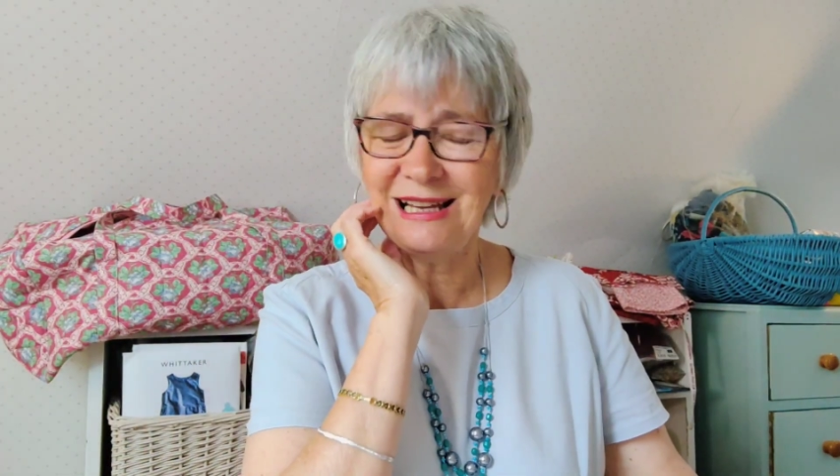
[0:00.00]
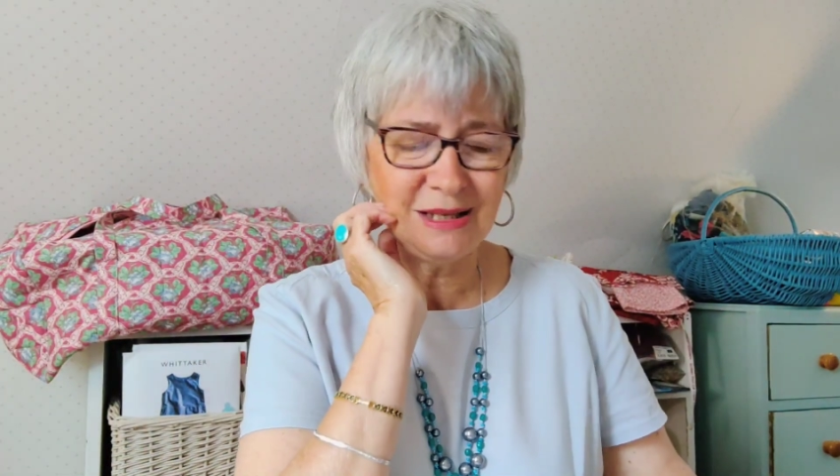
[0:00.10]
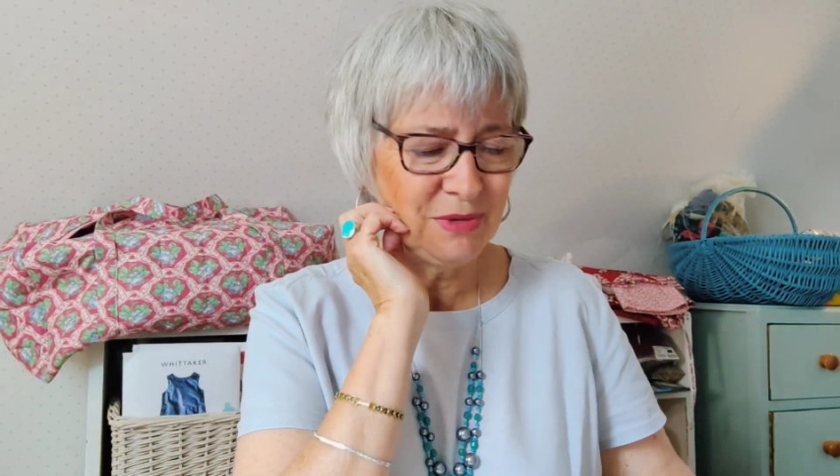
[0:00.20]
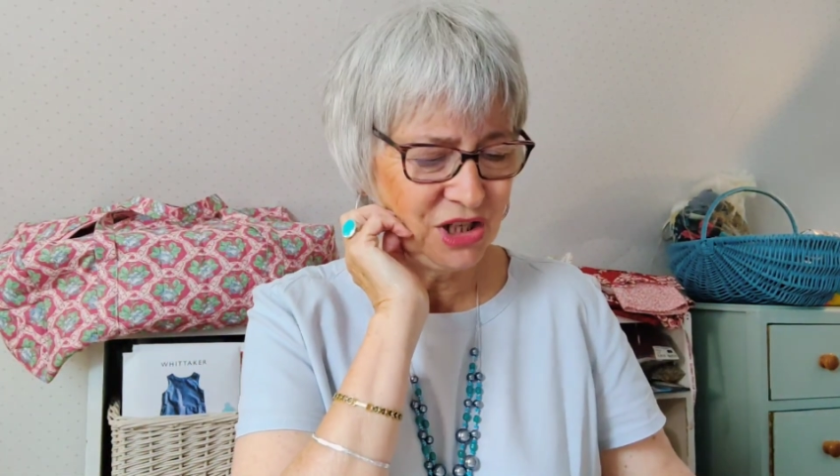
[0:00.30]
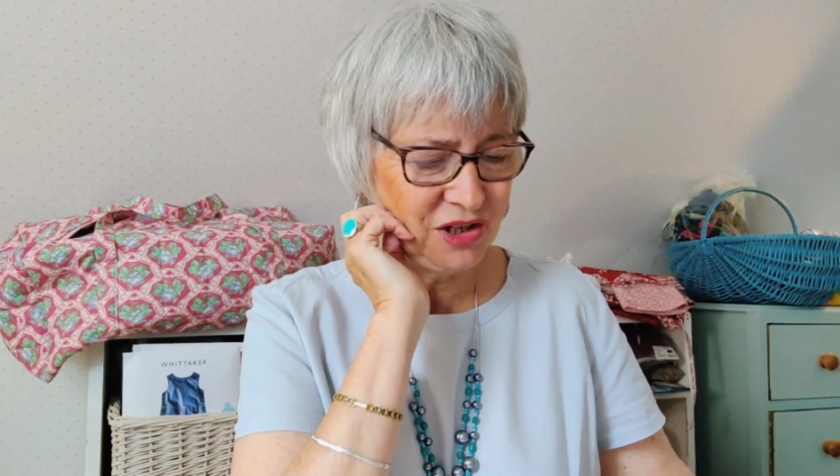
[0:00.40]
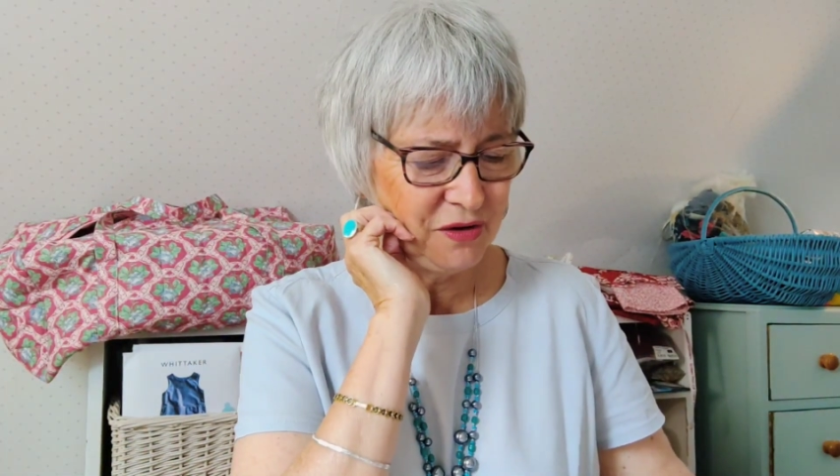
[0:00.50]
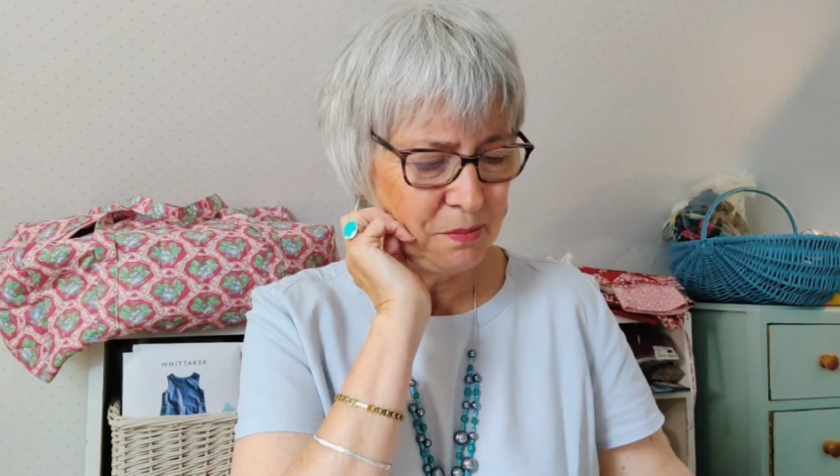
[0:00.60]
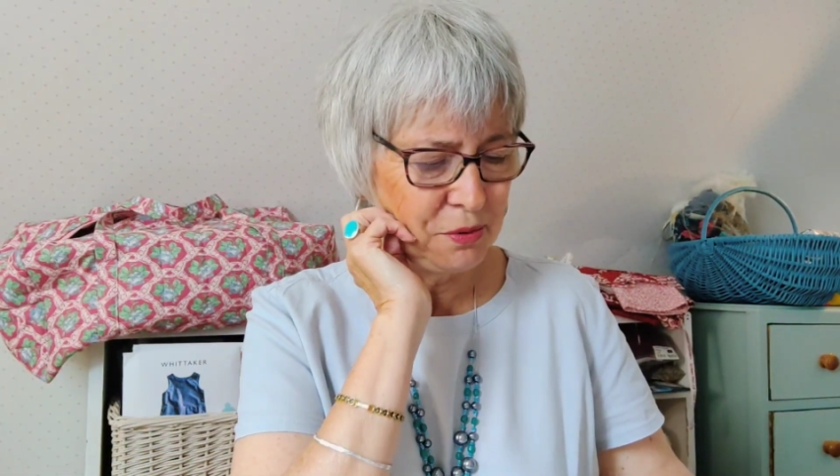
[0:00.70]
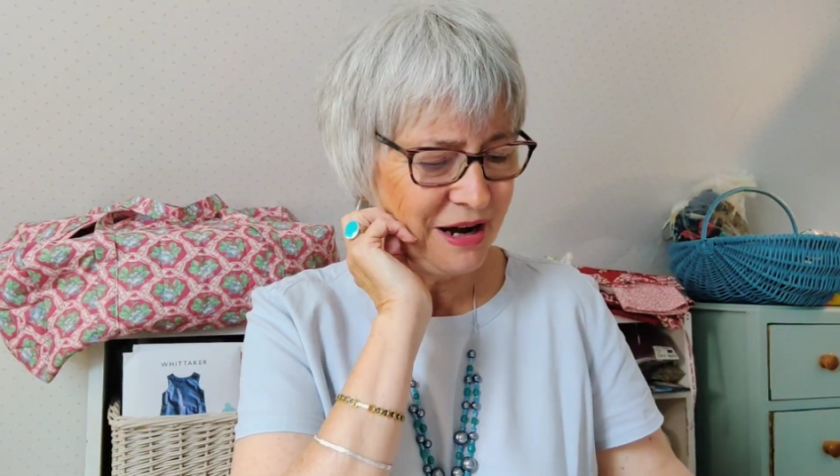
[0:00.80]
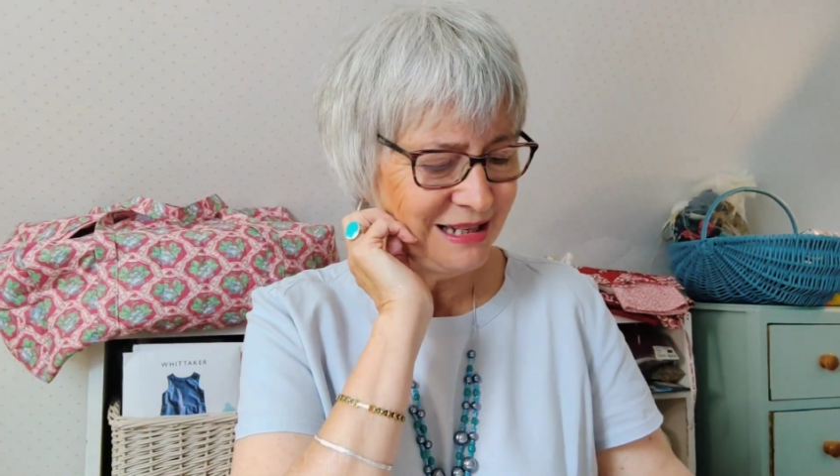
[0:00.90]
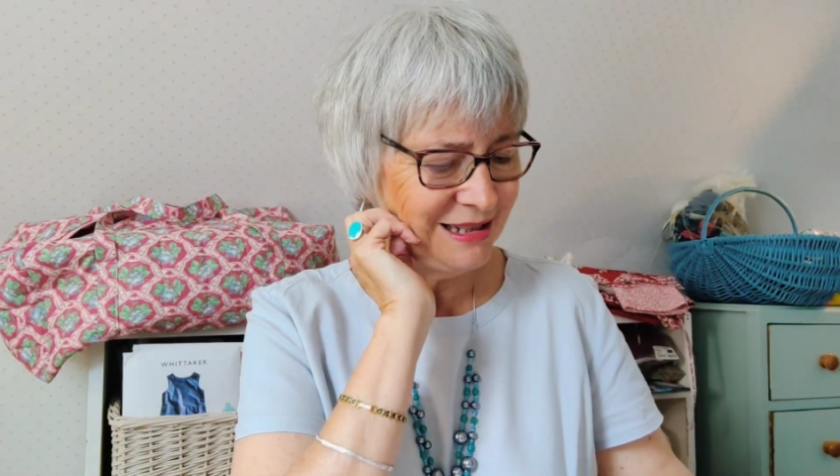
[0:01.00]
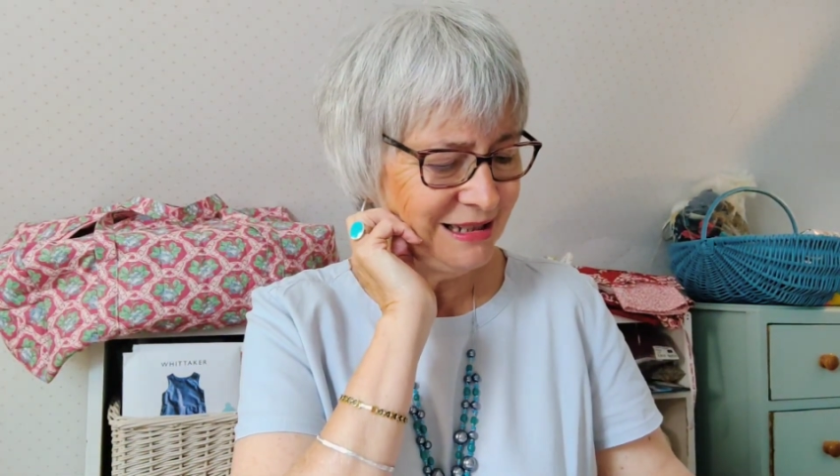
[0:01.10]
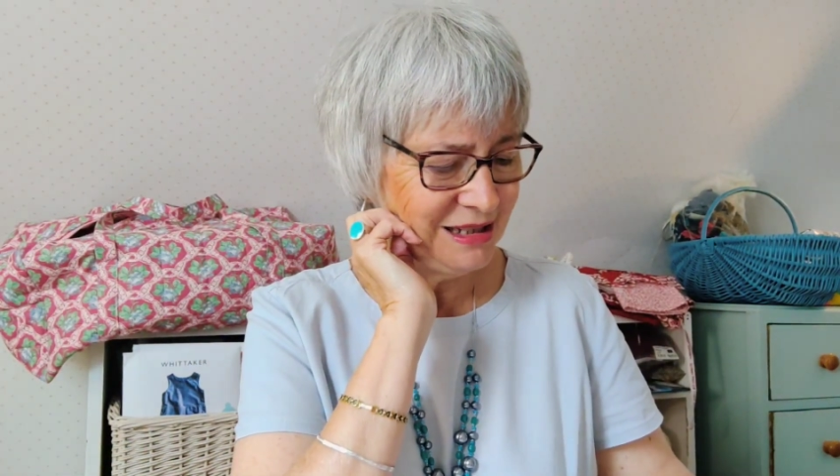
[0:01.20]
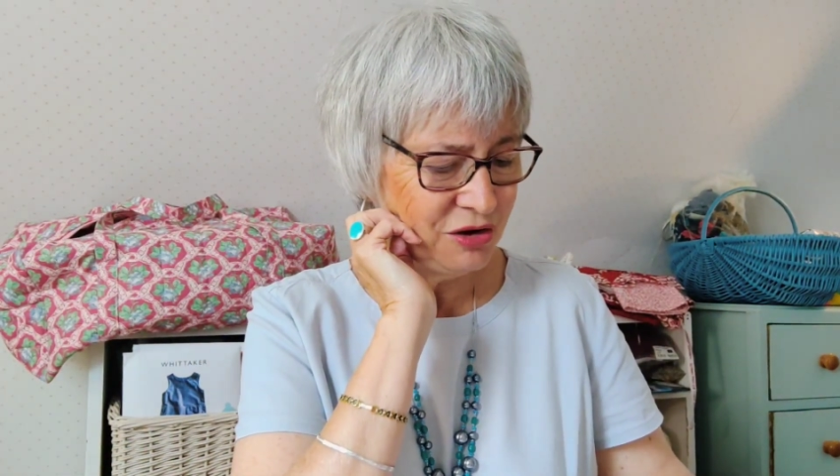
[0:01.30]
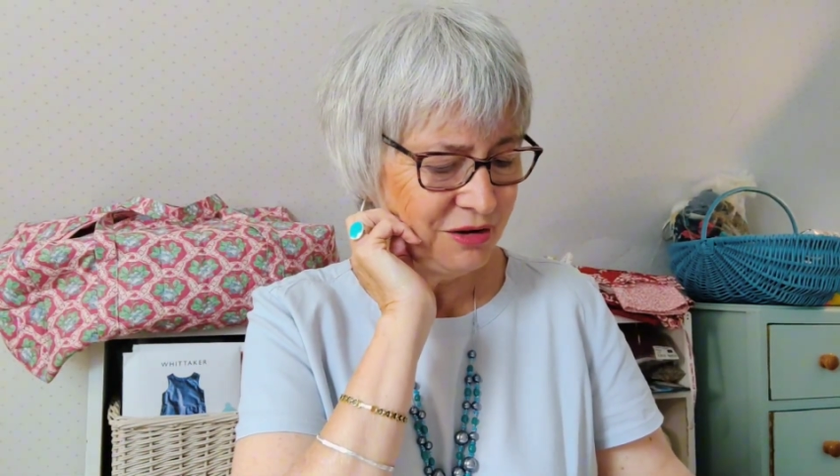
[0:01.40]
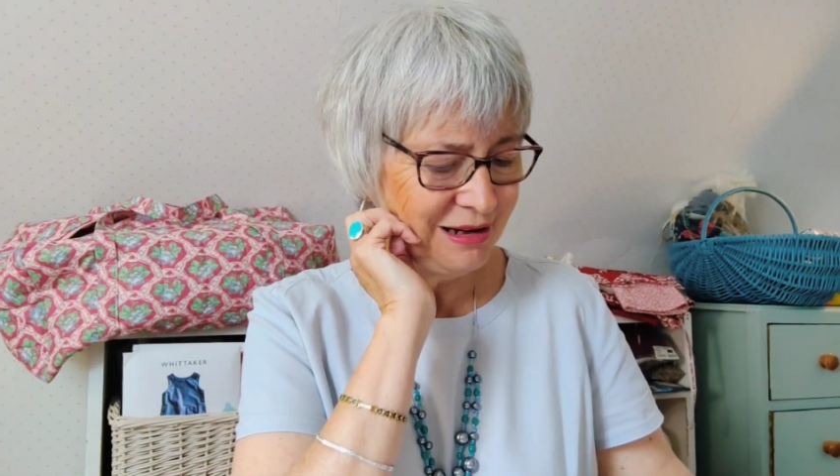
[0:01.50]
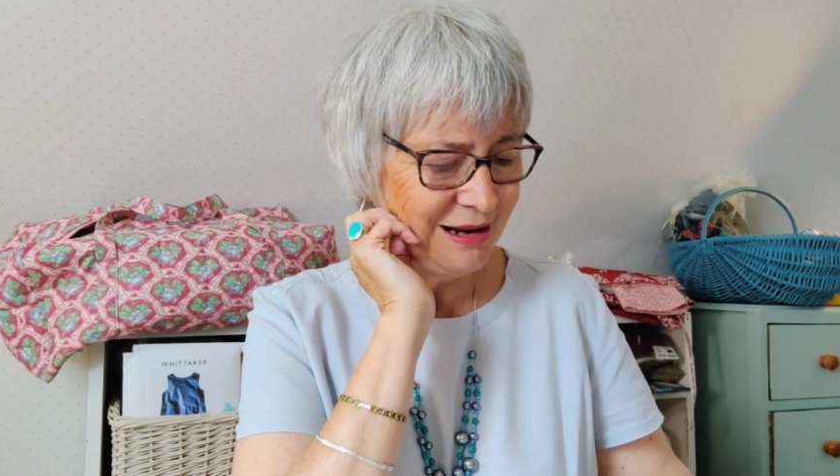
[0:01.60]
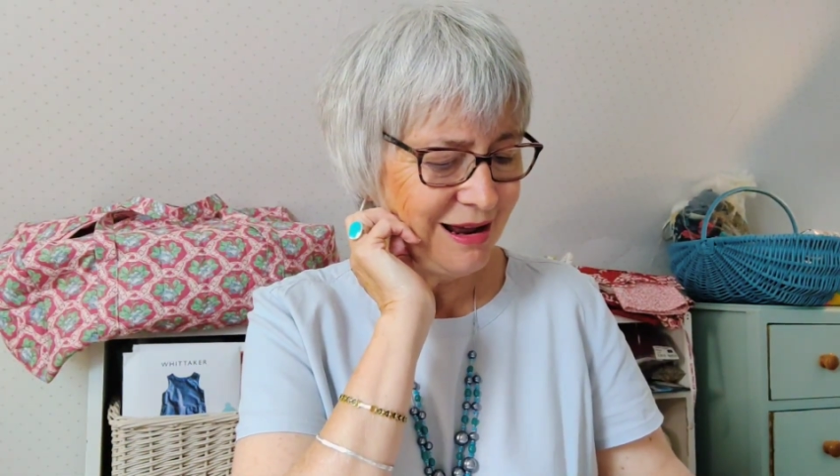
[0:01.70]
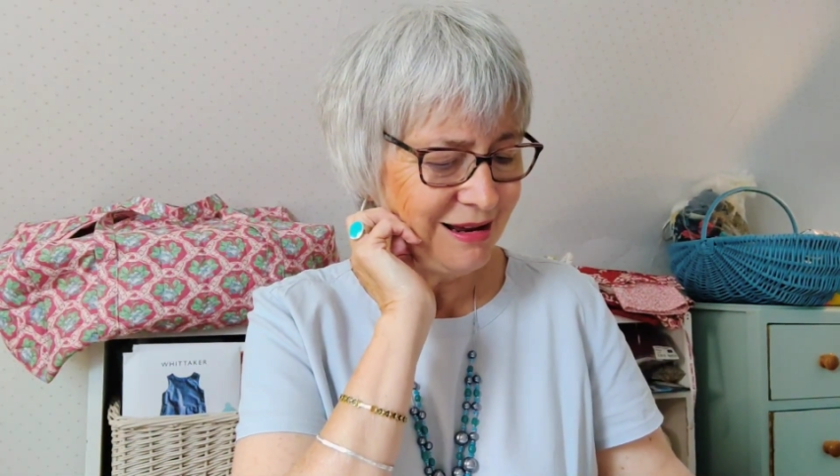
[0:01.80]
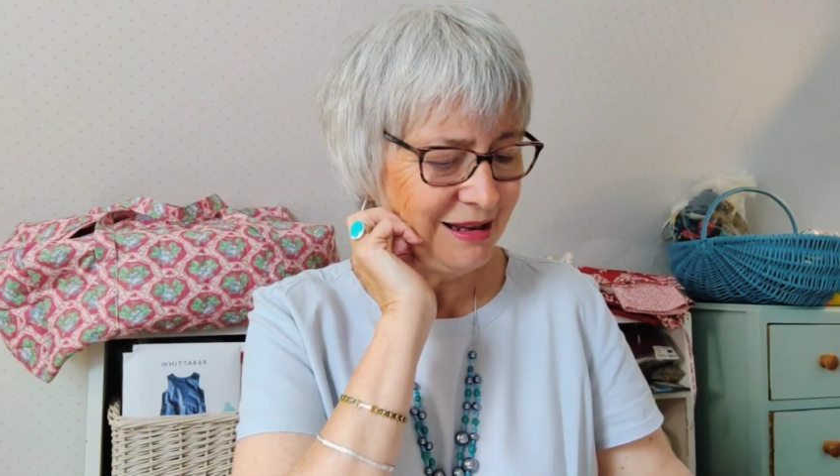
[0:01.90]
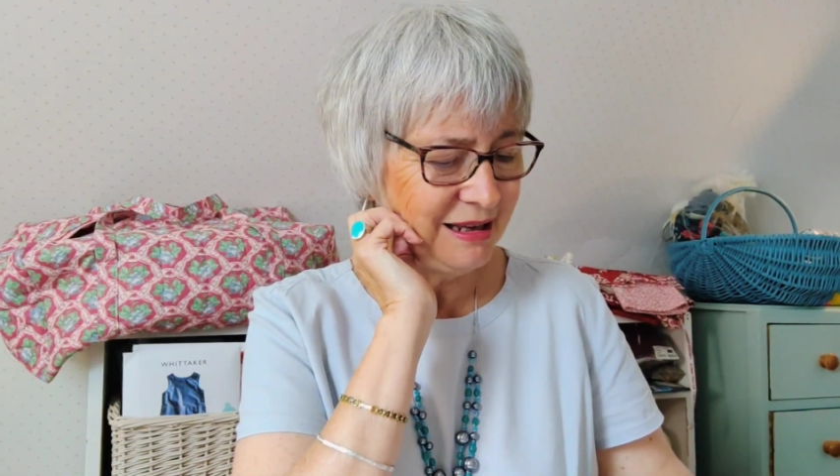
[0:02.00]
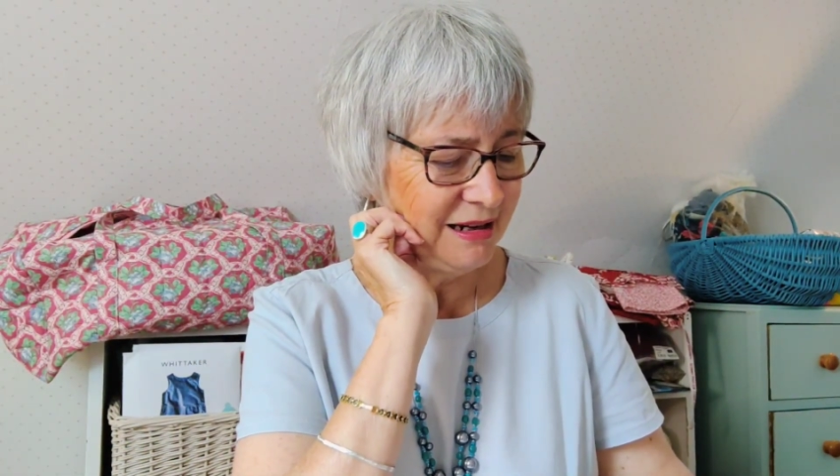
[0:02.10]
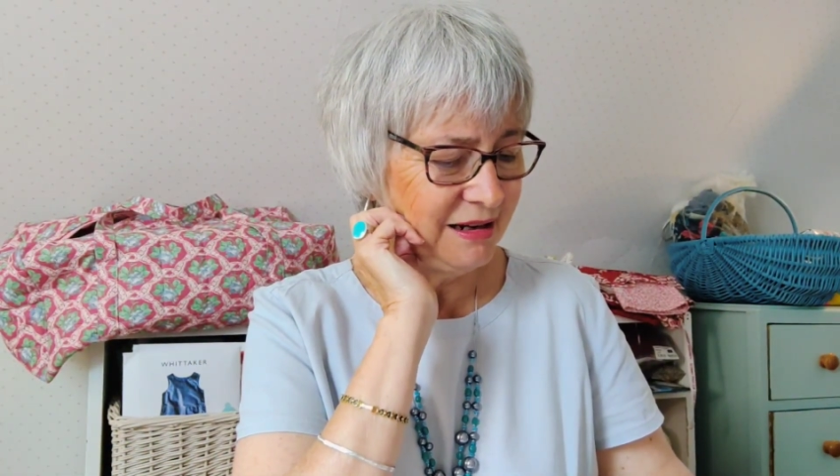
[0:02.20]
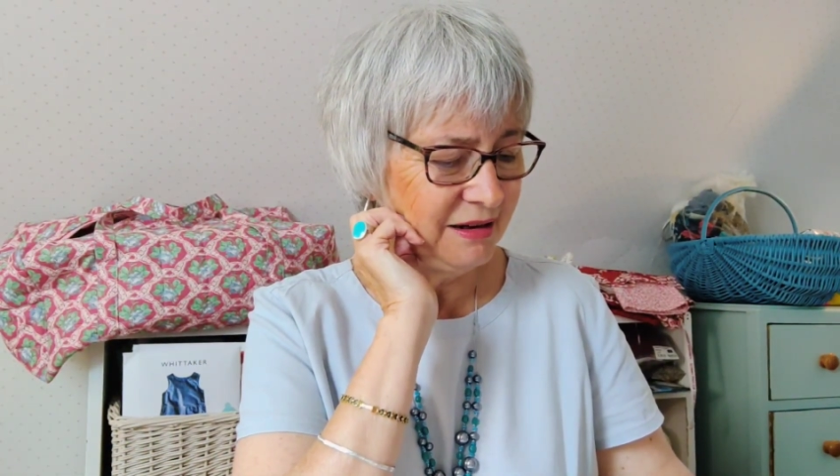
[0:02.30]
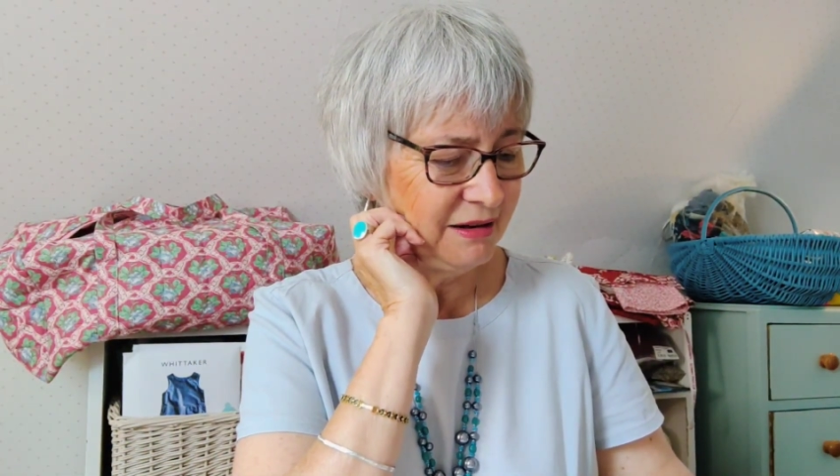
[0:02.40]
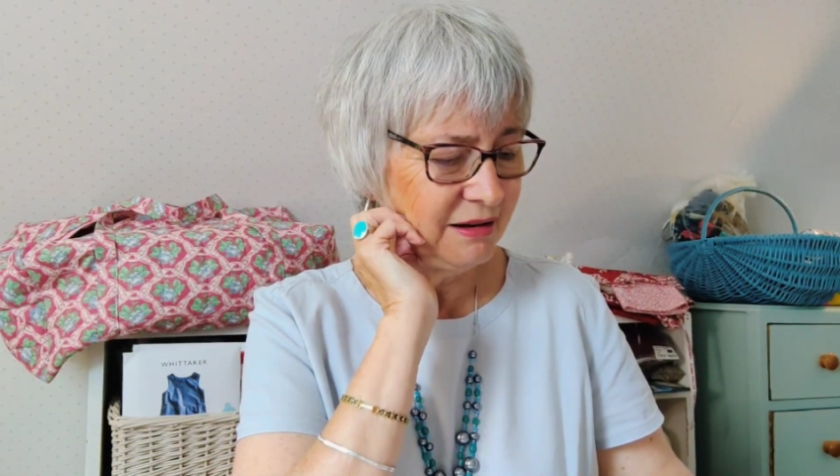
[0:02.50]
has much of a presence online,